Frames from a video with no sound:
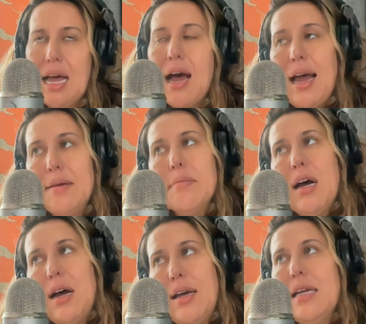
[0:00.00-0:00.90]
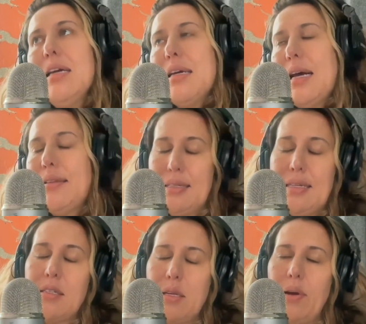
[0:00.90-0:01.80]
I'm on, this
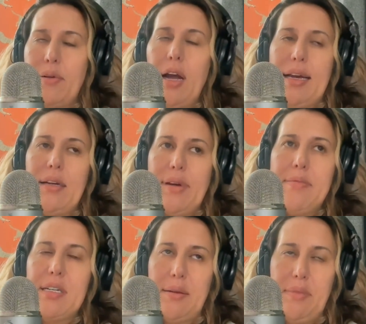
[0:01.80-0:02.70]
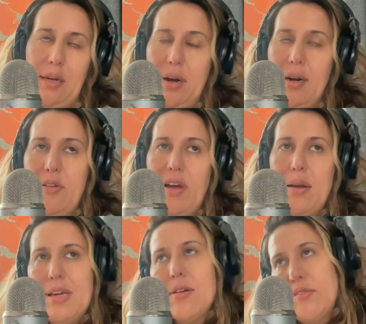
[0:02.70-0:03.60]
is so ironic, right? Because I'm like, where can you find
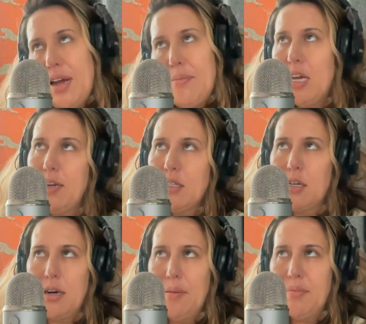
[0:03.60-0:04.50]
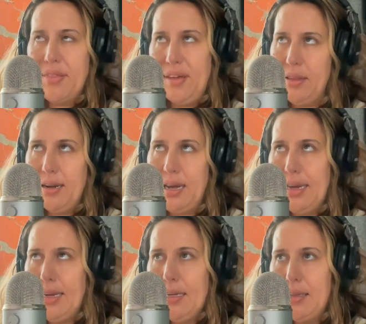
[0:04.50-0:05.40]
me? You can find me on Instagram, the thing that
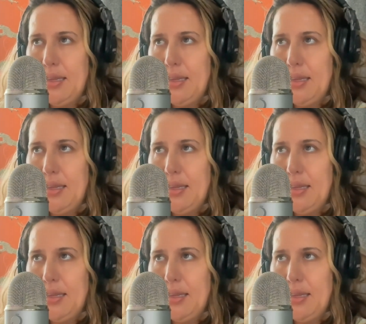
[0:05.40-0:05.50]
I